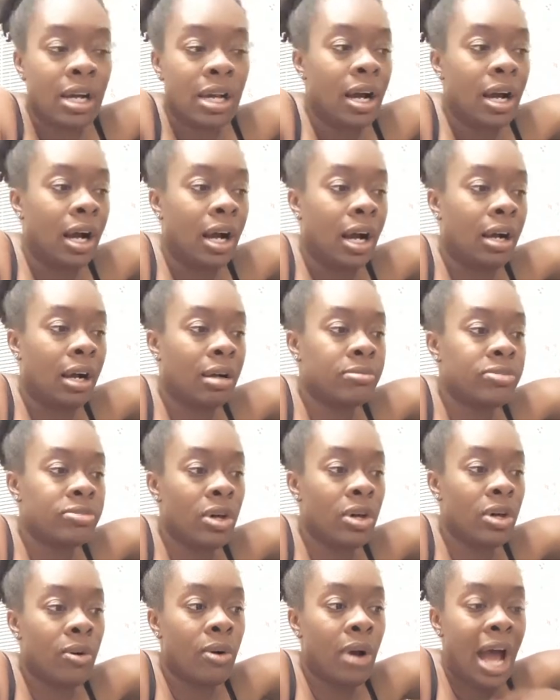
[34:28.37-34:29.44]

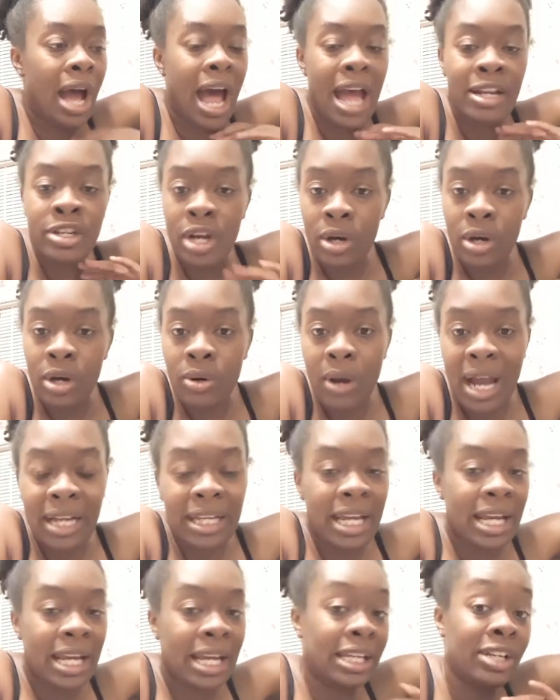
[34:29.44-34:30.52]
So I know I
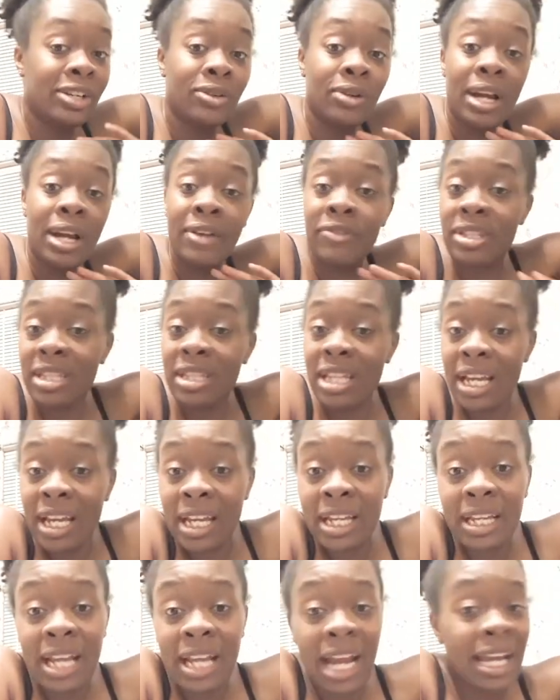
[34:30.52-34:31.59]
can't hear
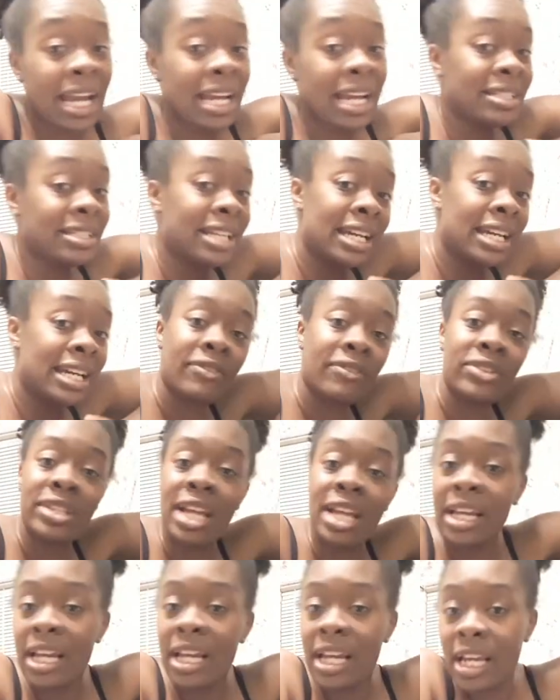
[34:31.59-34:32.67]
everything. I can't take
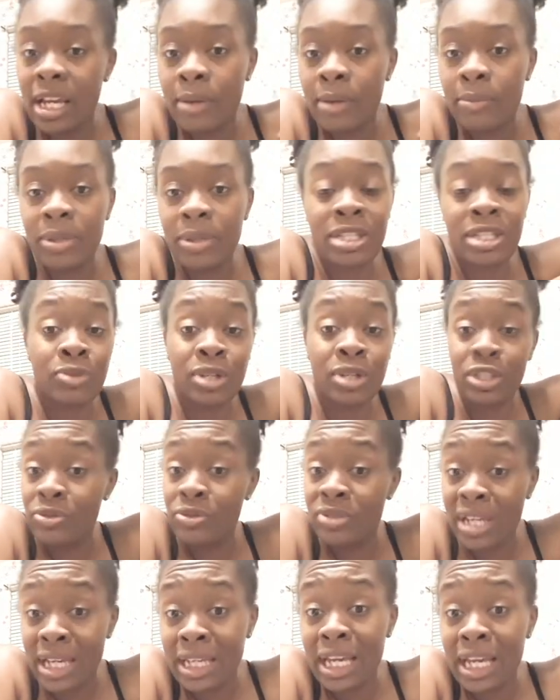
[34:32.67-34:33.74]
everything in, because what you
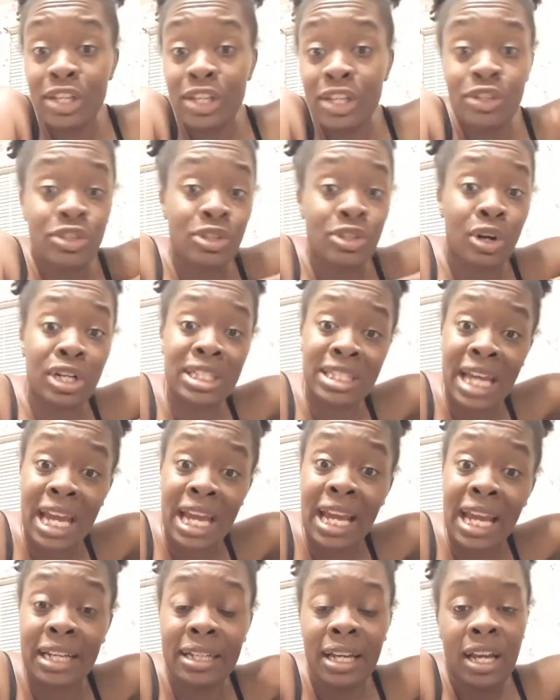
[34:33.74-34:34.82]
take in, you start
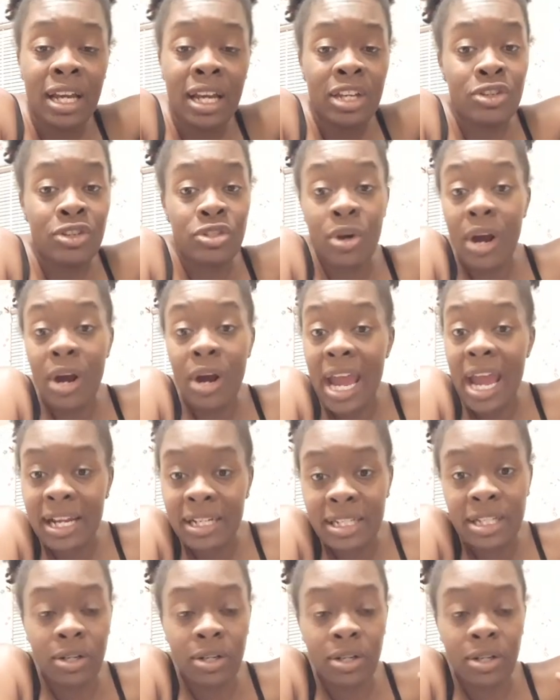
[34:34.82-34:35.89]
saying, you start
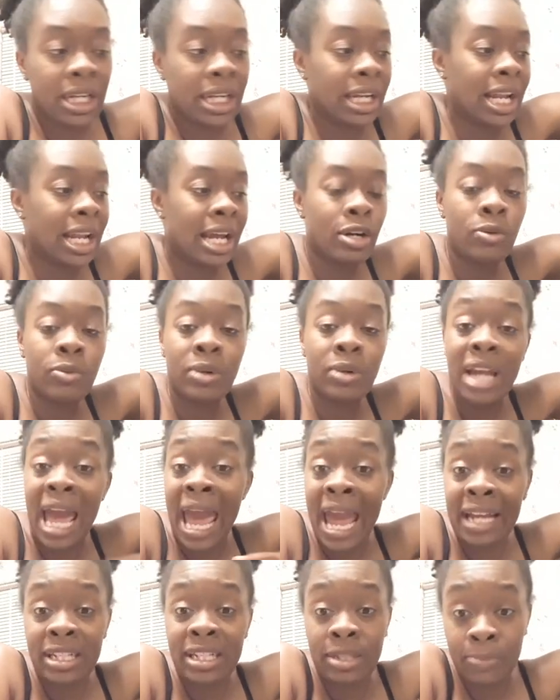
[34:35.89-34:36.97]
acting on. And I don't want to
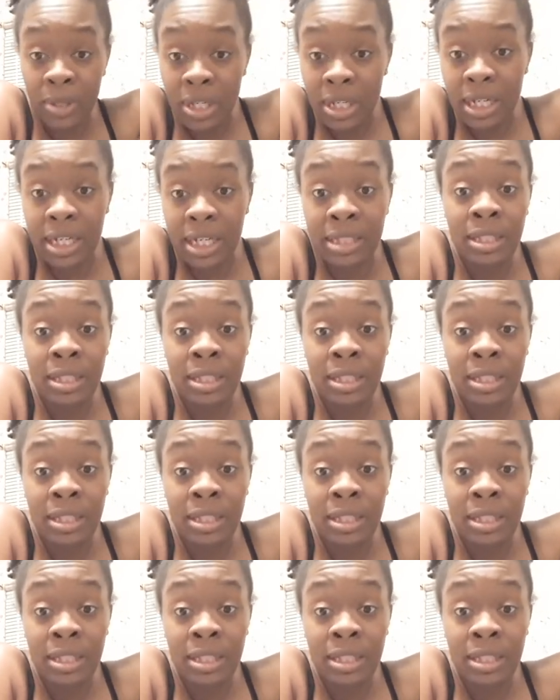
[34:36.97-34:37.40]
act upon